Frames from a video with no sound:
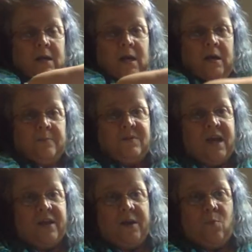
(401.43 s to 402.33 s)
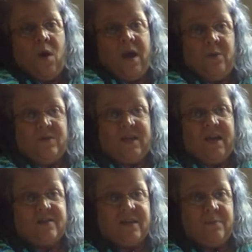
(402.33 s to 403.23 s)
um, telling them why I was
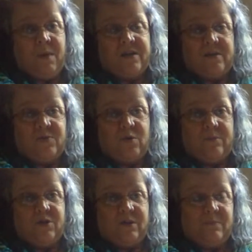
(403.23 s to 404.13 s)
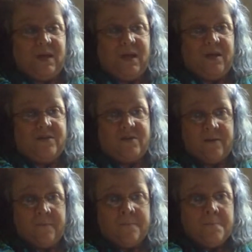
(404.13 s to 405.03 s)
canceling my subscription because